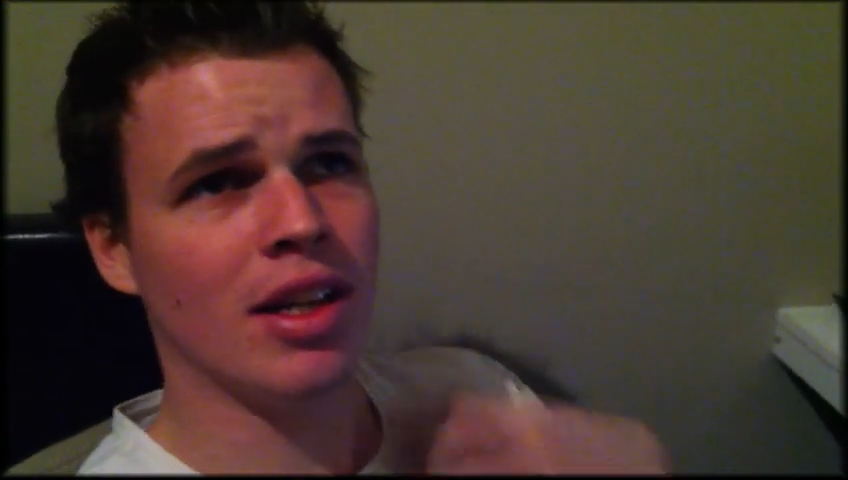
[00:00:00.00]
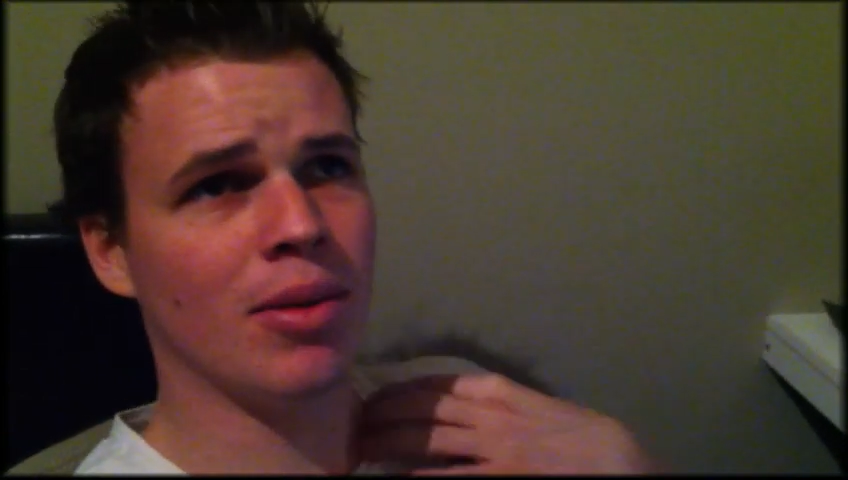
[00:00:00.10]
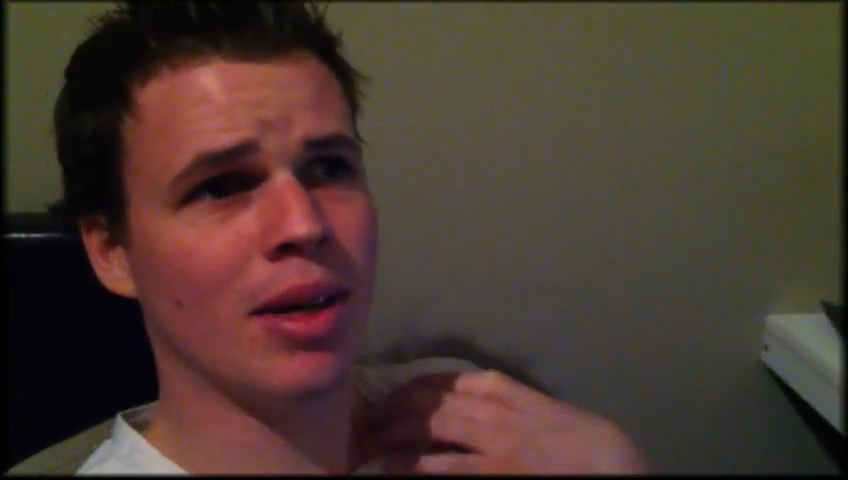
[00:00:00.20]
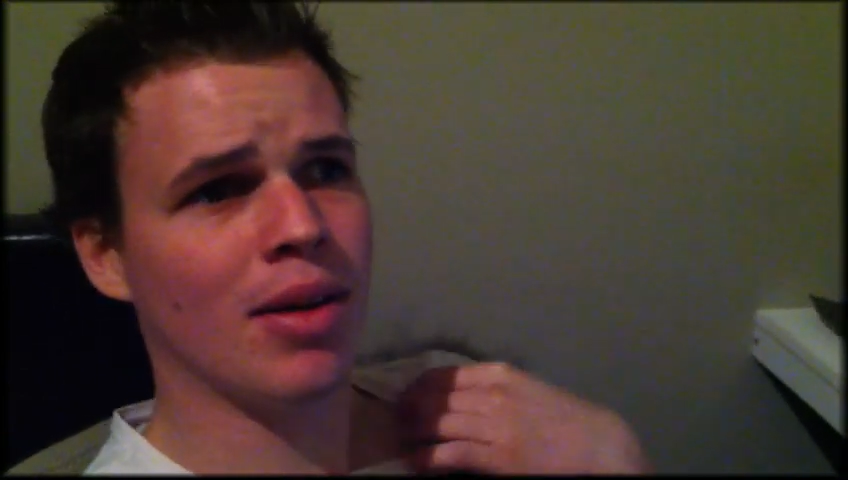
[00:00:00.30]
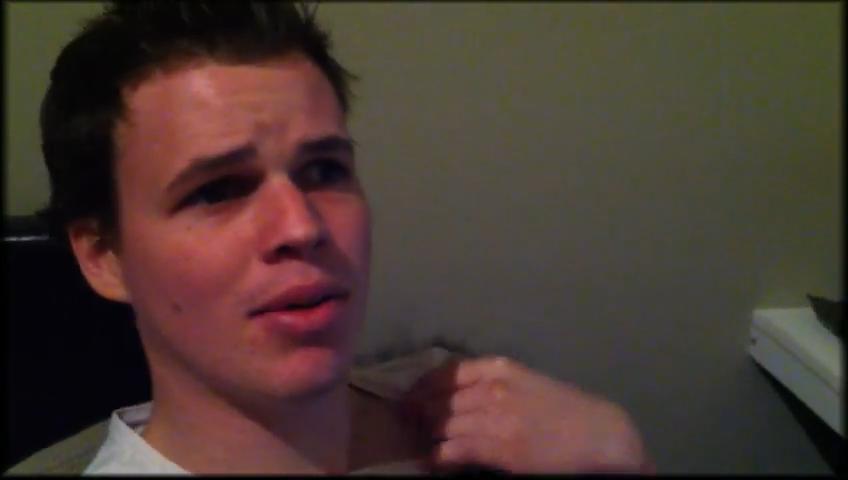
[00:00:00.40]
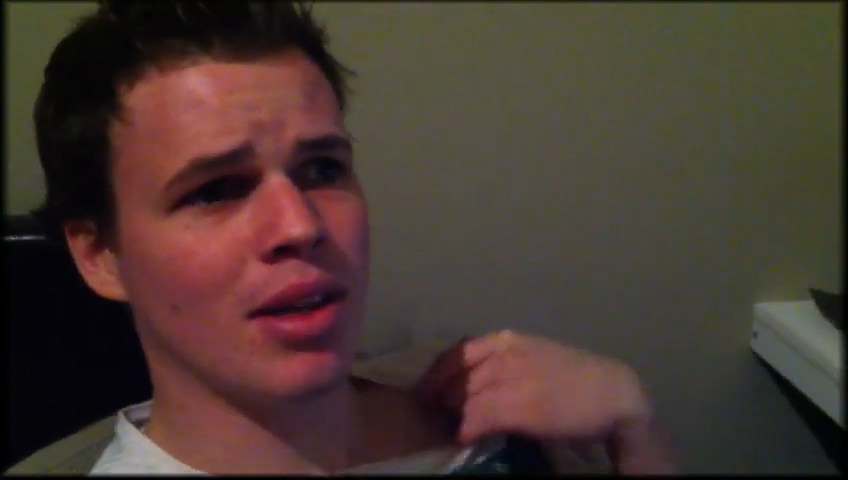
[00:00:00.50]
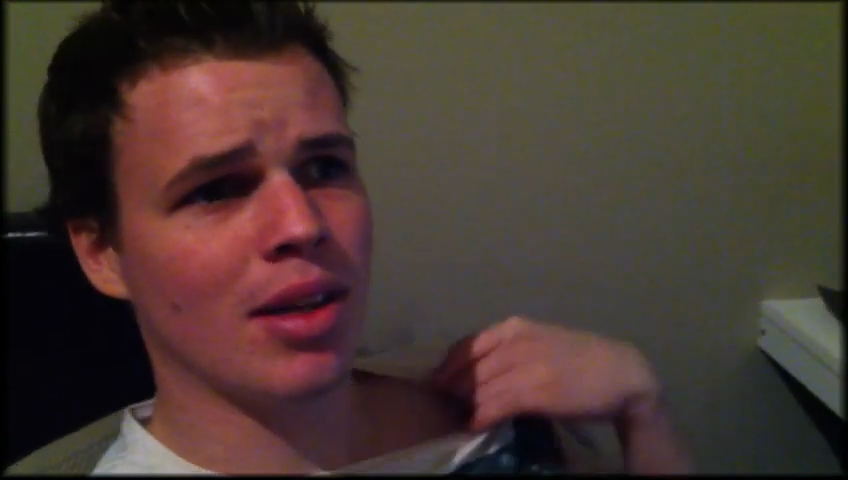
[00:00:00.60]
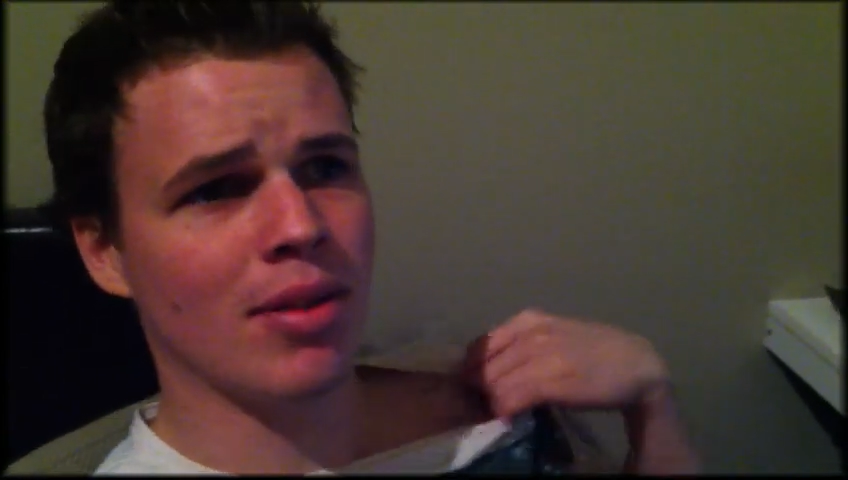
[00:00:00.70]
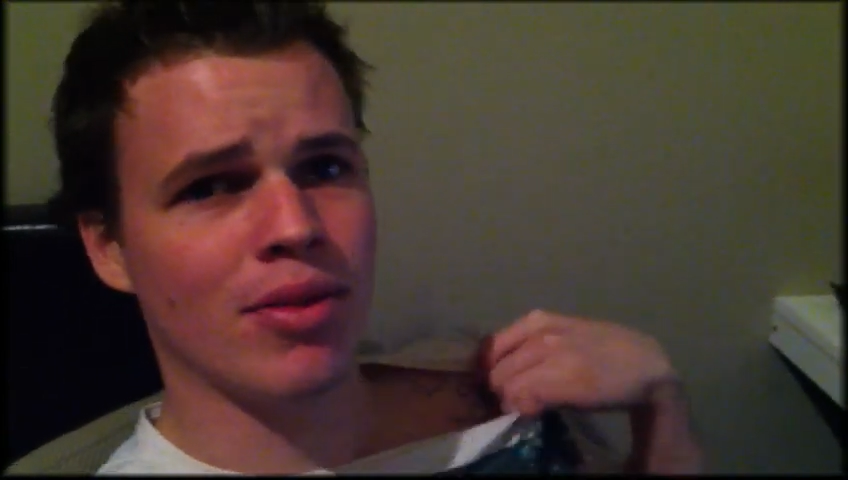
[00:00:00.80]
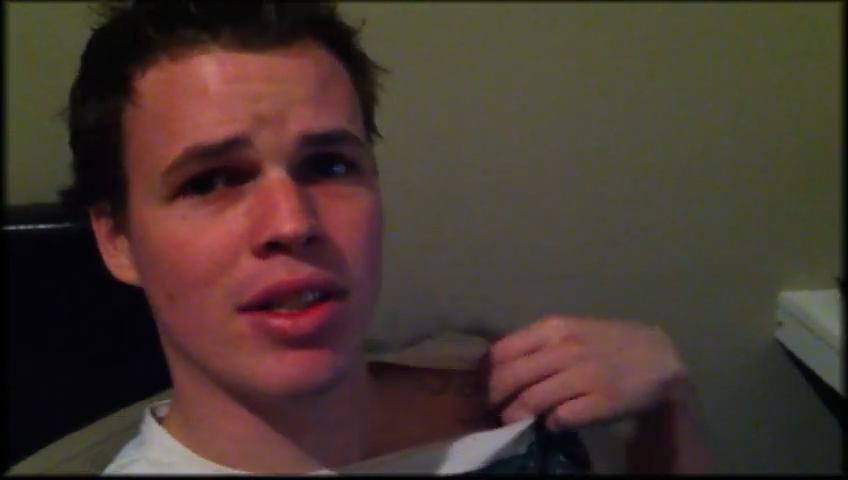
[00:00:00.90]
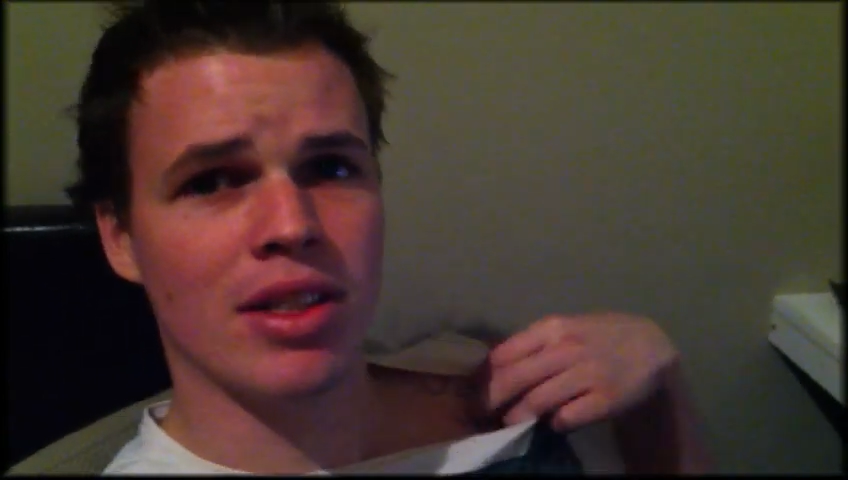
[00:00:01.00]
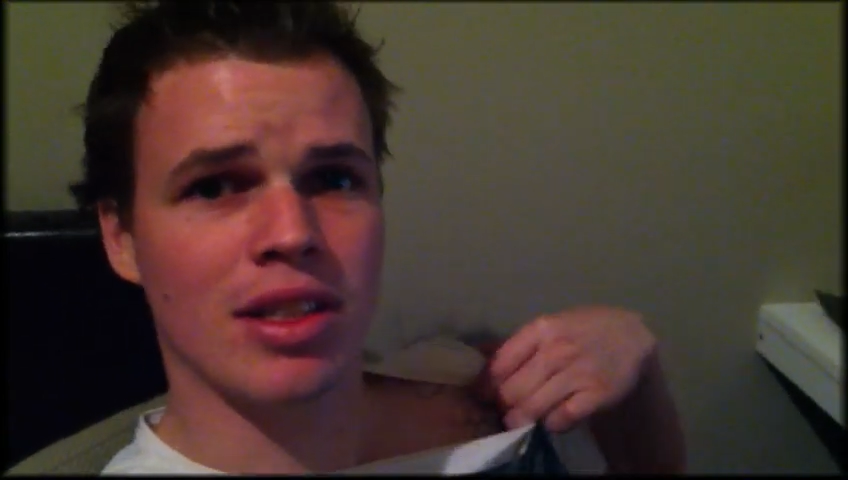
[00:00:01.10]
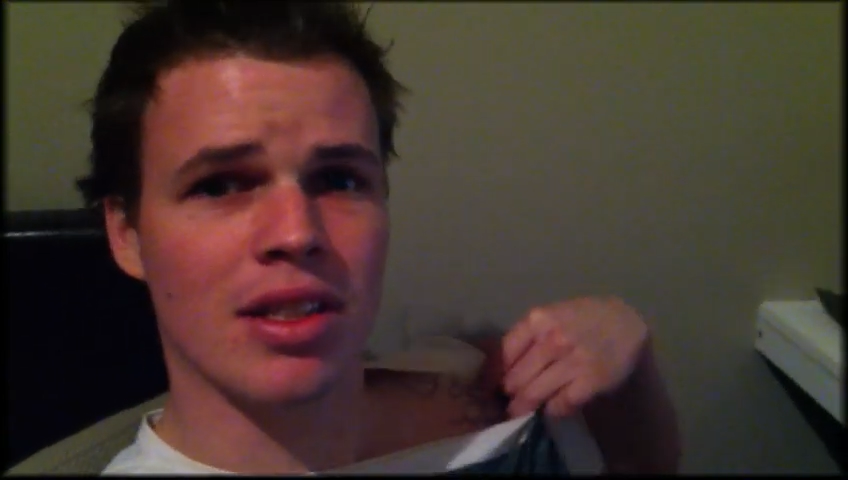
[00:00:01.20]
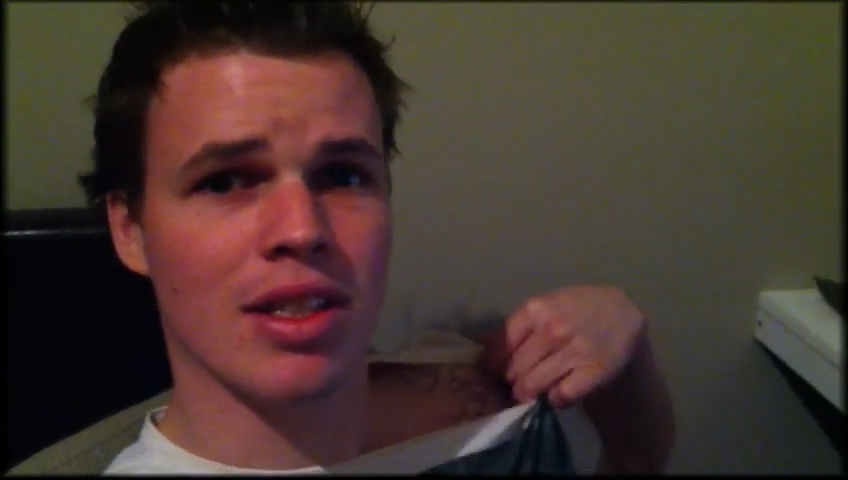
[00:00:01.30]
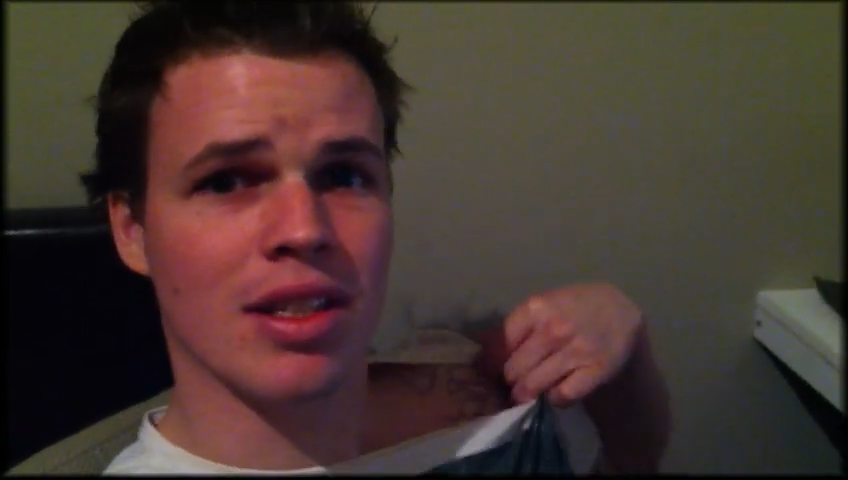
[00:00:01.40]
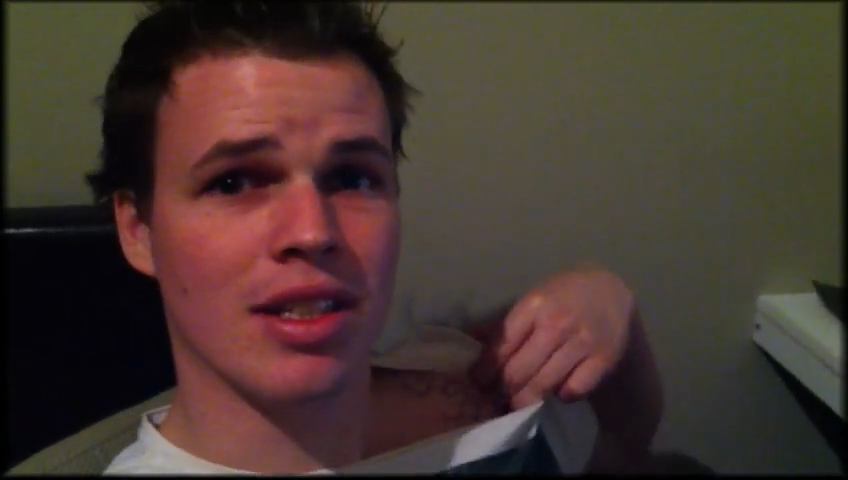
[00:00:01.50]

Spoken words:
Went out with a couple of friends into the